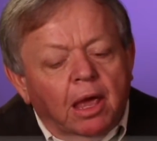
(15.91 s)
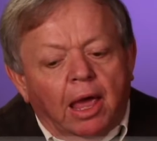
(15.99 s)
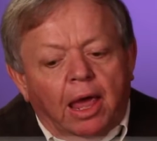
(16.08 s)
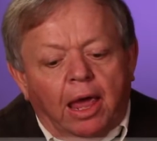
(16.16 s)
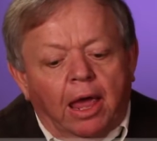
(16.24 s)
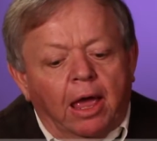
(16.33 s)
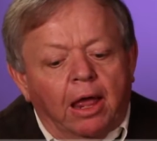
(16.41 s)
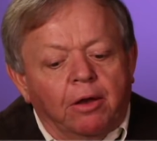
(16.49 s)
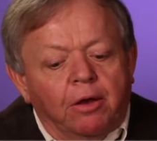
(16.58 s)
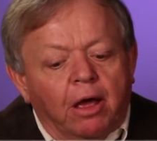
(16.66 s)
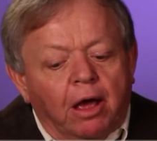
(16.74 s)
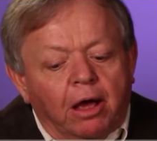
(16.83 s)

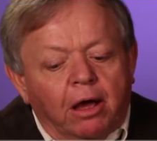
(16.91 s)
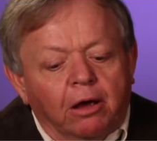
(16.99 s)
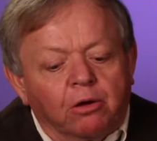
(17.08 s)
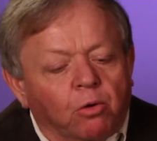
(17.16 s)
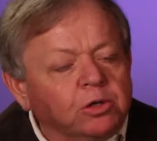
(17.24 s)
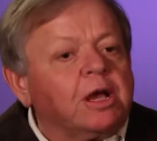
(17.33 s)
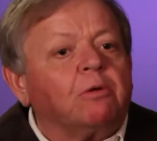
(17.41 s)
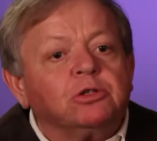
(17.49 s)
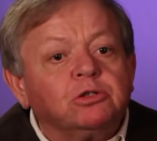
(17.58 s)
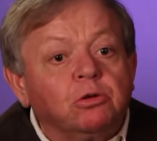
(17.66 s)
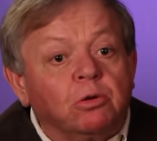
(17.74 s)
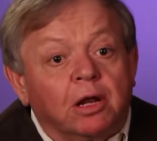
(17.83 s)
And of course, I was
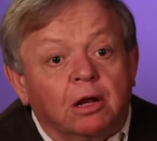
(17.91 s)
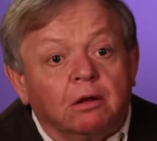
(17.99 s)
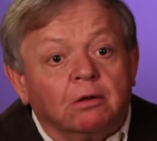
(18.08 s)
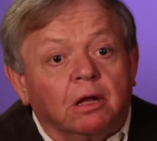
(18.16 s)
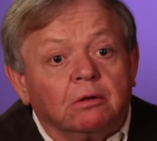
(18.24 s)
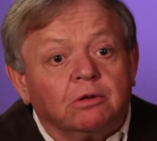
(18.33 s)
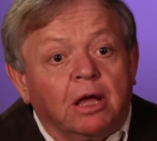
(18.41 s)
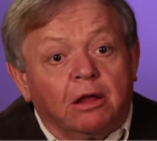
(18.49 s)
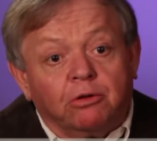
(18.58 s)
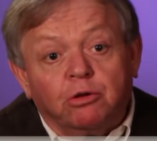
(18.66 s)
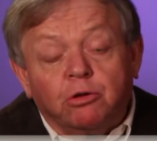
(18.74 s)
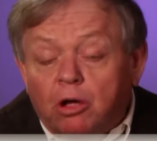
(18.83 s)
too little
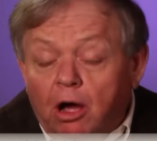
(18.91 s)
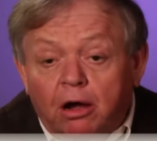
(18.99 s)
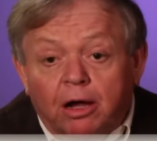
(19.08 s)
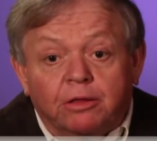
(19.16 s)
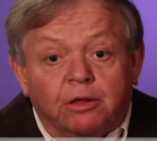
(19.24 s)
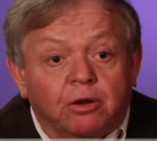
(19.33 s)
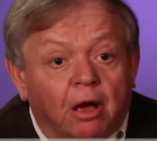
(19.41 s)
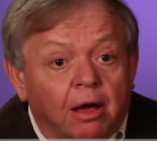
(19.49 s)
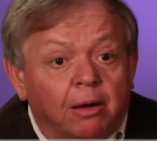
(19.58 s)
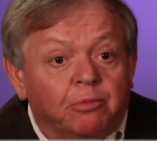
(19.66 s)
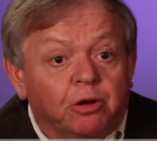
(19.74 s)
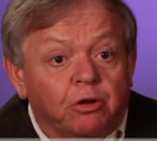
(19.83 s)
and too young at the
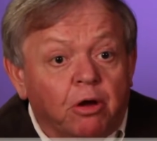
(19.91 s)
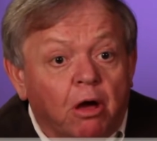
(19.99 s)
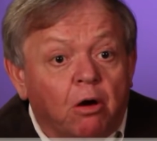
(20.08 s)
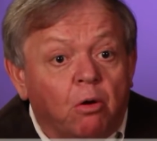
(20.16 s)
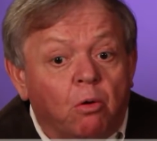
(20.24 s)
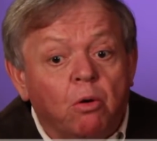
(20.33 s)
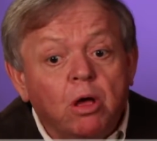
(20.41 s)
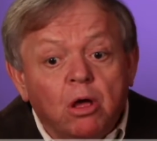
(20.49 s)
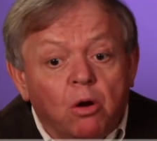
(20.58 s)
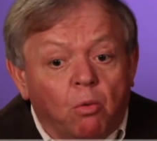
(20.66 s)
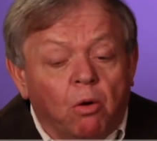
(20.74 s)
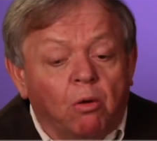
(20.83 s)
time to know
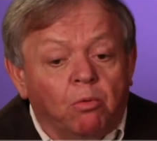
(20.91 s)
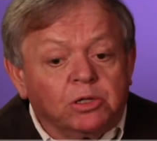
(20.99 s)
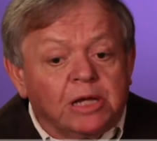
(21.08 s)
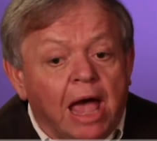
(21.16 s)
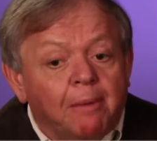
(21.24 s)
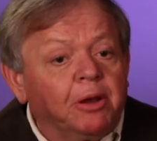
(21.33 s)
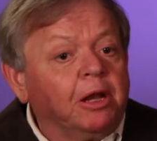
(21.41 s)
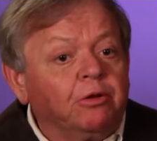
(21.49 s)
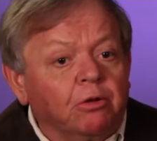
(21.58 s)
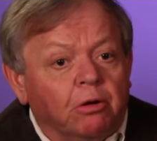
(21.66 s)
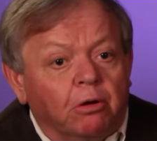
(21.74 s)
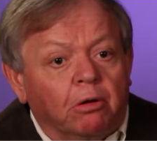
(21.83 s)
what was happening
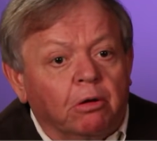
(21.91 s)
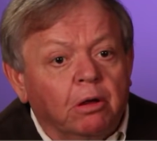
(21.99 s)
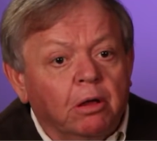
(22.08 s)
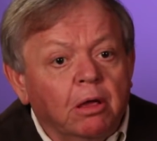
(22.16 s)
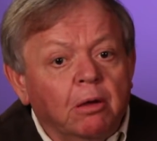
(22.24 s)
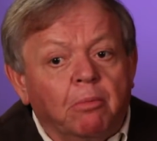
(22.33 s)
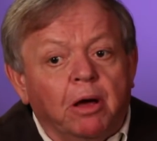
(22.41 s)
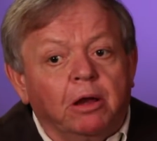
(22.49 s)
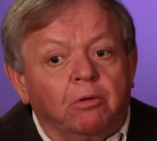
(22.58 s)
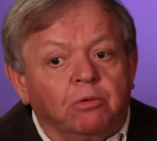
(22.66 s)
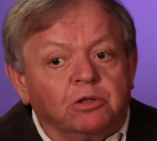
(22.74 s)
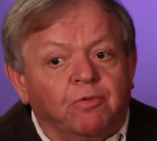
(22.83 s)
to her, but
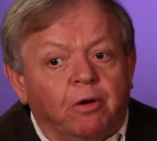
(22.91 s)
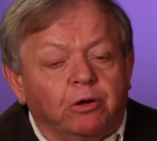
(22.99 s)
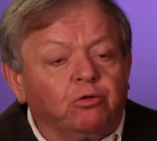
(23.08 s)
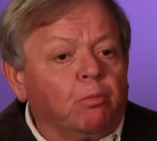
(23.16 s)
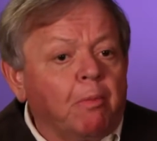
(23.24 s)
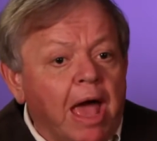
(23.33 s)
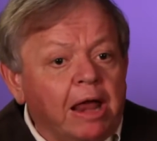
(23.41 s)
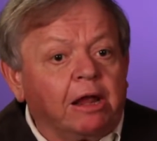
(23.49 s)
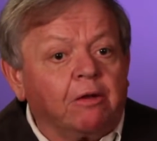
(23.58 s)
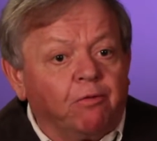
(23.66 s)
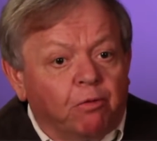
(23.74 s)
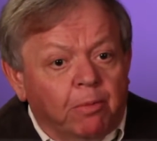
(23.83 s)
it was very
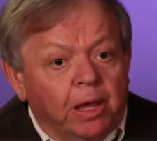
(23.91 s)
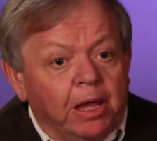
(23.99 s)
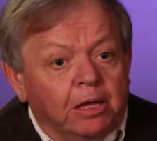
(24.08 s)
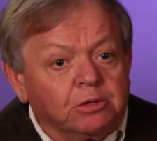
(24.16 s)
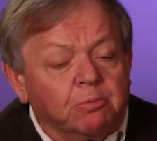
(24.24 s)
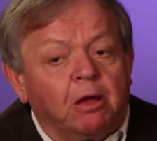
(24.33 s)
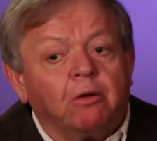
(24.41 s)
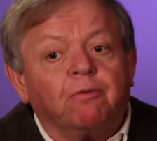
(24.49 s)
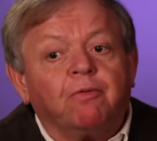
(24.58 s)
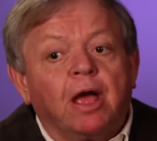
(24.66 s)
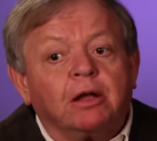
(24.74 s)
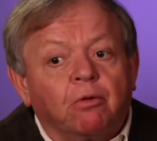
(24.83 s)
traumatic for me. As a matter of
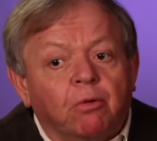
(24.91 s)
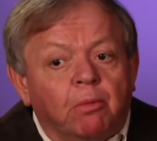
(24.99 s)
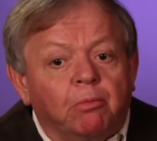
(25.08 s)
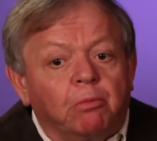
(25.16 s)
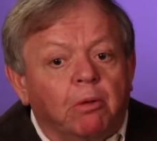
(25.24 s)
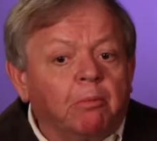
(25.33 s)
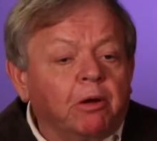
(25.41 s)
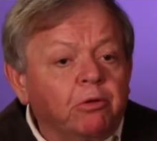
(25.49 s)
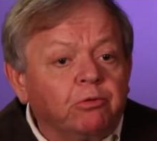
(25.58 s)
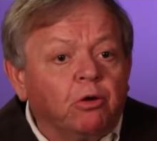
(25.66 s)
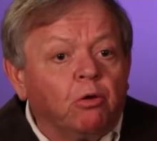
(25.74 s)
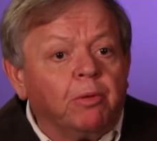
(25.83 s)
fact, I remember my mother
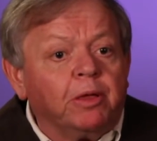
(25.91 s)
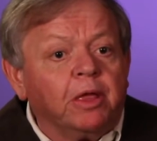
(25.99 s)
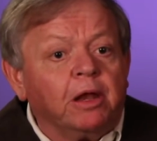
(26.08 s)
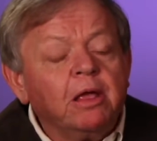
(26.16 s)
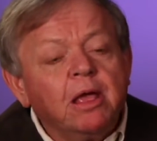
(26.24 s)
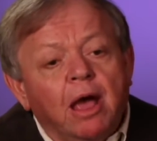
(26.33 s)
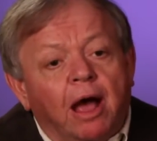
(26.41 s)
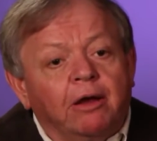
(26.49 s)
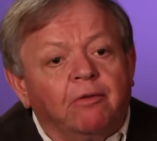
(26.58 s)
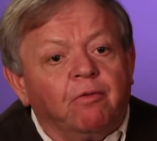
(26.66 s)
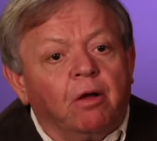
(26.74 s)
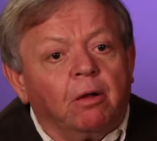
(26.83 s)
told me that I
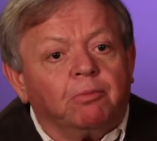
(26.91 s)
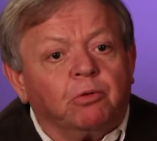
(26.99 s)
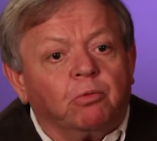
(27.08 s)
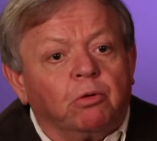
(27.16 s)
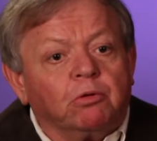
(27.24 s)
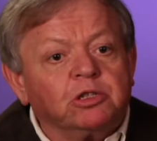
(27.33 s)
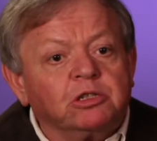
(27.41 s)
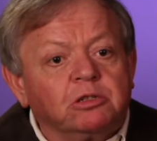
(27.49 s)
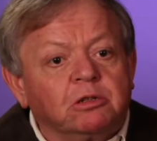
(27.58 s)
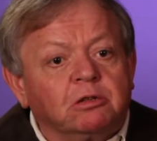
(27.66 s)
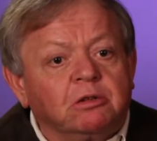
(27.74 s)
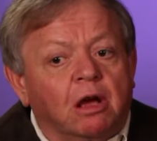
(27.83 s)
developed a real
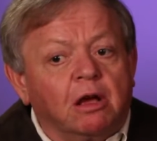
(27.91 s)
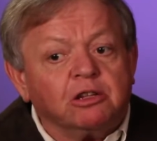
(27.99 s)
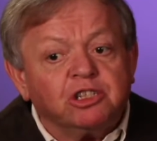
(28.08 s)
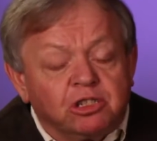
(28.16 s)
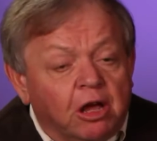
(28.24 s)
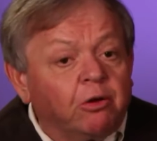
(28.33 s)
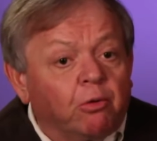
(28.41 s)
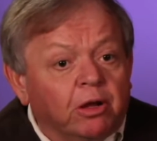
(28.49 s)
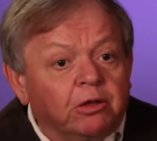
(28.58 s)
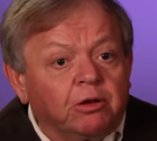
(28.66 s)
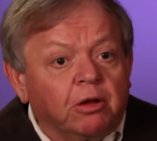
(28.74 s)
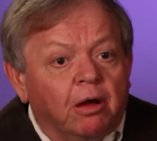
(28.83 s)
stutter
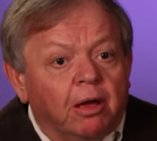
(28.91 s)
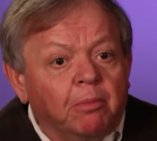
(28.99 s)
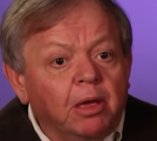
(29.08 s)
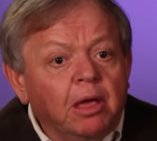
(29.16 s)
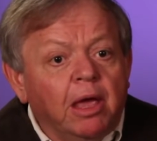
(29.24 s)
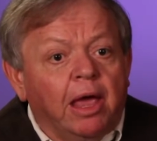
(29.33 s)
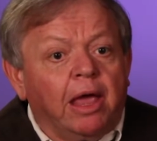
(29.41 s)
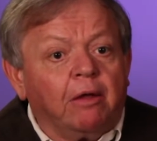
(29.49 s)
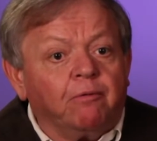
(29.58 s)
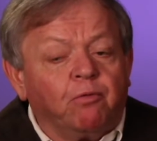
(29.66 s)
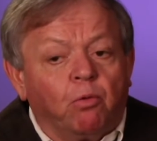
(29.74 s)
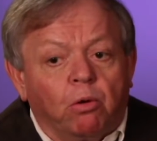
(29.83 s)
at the time,
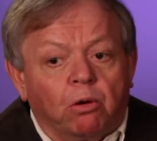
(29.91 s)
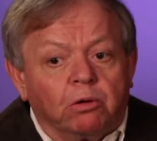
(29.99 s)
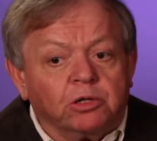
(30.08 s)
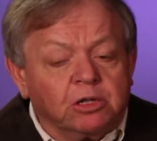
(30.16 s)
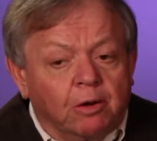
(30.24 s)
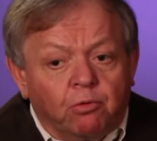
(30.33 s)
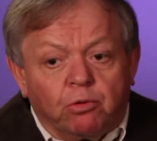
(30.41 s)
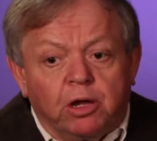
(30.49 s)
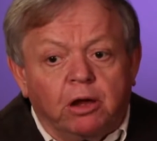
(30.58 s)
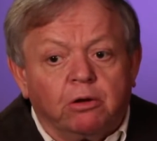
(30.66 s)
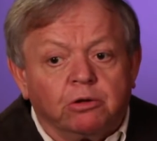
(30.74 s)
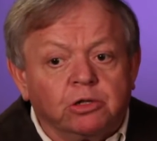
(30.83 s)
and for several
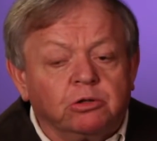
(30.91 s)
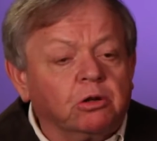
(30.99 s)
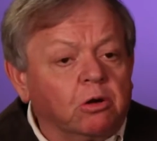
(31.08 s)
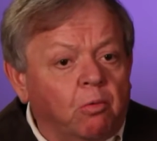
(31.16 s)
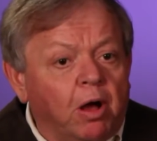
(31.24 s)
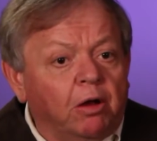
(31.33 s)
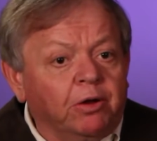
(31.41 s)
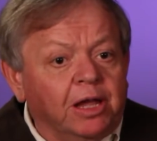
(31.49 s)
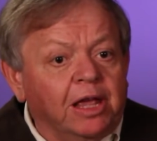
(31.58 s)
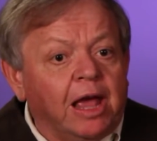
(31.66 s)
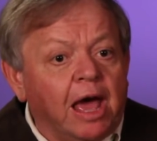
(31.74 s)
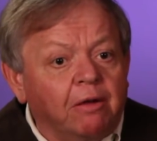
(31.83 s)
years it took a while to
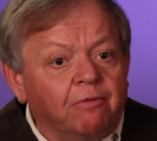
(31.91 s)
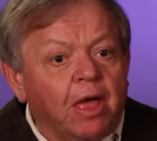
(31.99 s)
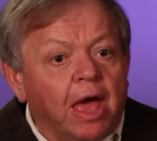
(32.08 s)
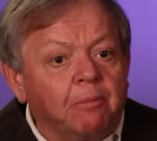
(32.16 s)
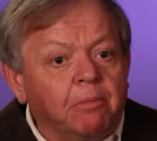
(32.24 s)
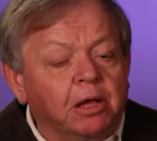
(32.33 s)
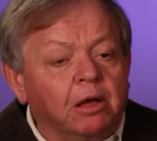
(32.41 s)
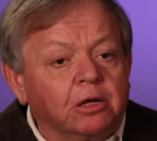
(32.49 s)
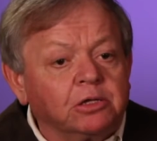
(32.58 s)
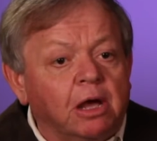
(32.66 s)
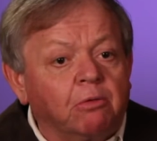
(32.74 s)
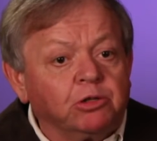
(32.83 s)
get out of that
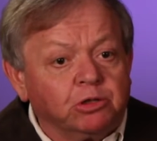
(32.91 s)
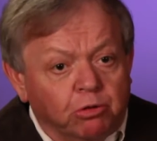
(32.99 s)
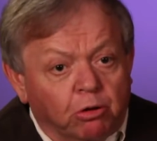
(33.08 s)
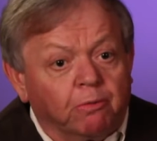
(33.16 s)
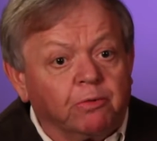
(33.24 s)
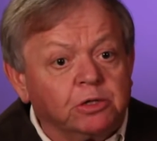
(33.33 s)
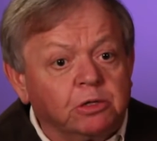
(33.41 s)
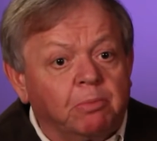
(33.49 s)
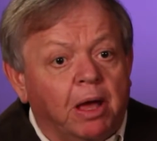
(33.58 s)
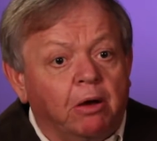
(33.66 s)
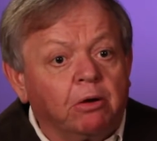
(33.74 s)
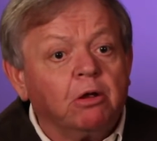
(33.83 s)
because I was nervous
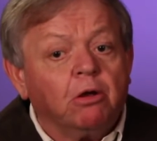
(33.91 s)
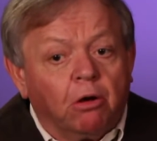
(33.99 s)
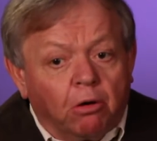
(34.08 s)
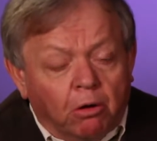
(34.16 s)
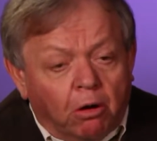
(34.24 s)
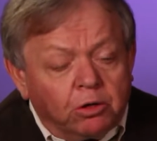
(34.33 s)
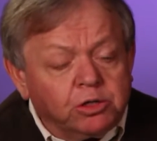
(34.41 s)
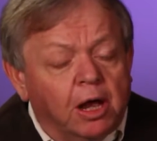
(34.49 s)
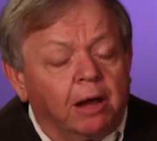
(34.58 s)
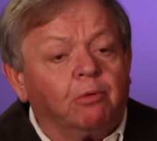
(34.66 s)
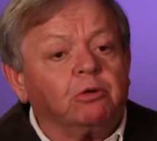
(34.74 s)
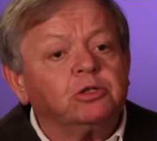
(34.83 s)
about her
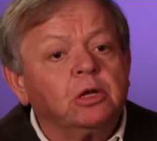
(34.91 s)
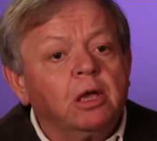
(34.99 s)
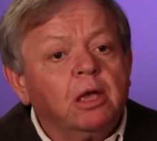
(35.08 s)
Alzheimer's.